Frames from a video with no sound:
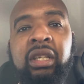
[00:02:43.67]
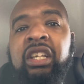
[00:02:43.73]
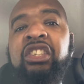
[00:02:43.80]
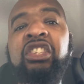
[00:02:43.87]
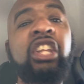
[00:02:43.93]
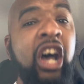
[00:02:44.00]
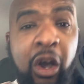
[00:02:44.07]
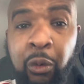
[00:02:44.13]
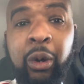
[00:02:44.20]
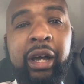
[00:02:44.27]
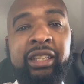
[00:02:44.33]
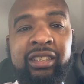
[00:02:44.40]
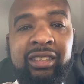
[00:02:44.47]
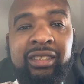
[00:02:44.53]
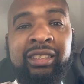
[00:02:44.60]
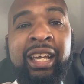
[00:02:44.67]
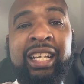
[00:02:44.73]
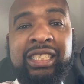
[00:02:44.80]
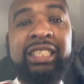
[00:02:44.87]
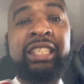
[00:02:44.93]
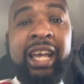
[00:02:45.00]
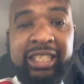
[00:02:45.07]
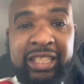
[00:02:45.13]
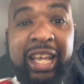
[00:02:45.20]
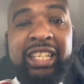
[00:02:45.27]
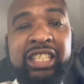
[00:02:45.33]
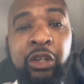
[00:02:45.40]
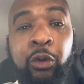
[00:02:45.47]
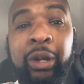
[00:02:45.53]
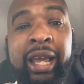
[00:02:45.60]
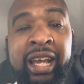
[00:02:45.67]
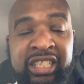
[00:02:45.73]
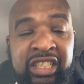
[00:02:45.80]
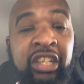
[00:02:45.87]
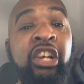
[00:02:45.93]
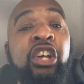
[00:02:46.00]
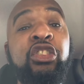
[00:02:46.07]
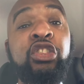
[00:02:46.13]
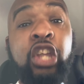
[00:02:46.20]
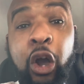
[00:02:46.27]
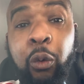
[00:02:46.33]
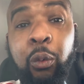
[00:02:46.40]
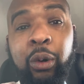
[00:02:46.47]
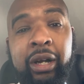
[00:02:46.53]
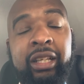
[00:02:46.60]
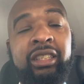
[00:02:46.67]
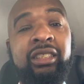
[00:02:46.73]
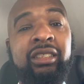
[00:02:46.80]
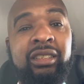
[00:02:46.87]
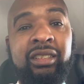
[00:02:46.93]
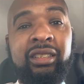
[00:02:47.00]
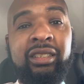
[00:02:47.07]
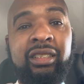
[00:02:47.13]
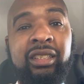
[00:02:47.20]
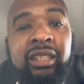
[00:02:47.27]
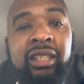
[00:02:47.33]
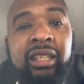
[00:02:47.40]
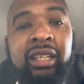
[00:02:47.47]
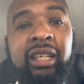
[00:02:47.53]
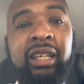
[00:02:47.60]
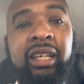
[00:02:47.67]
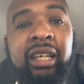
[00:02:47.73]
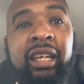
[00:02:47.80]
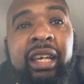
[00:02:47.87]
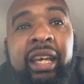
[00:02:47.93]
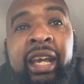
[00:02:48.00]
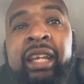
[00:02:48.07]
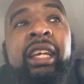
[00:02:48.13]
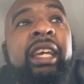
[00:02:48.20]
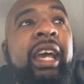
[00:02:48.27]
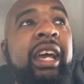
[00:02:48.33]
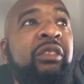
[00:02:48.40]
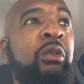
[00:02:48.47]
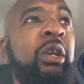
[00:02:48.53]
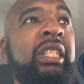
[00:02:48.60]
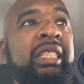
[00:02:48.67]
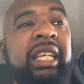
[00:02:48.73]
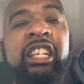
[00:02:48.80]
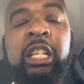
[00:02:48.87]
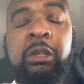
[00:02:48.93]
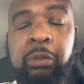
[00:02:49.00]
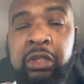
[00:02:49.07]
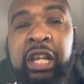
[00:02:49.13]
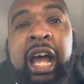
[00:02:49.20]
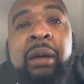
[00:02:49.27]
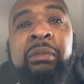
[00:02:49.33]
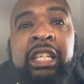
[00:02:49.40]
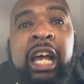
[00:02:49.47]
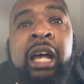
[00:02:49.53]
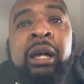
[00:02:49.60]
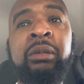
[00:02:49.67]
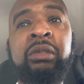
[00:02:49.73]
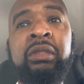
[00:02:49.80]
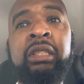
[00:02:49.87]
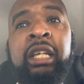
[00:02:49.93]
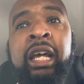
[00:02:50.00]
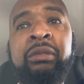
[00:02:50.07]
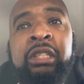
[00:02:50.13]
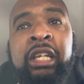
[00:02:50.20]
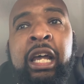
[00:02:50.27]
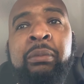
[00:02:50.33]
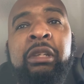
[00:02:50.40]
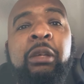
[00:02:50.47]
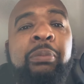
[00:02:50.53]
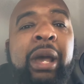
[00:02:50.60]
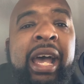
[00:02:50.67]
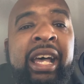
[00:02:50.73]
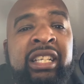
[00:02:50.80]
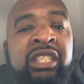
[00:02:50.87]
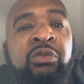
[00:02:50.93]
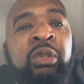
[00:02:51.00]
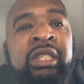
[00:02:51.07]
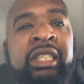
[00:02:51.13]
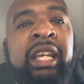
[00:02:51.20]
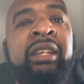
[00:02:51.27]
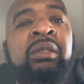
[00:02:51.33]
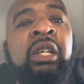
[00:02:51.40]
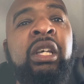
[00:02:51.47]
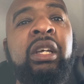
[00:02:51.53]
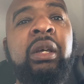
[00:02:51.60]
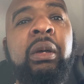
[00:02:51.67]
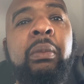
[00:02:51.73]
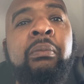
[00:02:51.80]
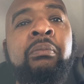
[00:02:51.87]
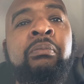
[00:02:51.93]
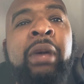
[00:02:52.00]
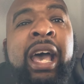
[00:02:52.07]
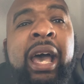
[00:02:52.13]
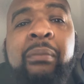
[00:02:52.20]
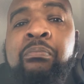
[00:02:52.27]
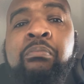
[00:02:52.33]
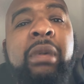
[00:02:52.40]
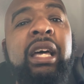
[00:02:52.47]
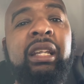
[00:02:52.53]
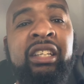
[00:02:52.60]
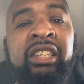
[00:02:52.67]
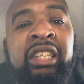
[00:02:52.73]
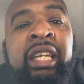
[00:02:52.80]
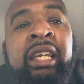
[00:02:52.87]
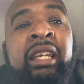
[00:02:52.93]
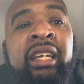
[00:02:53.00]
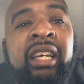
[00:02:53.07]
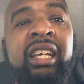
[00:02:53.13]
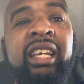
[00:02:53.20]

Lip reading: No one. That's the quick answer. No one. And again, we've seen this time in the past. We've seen Matt Millen, the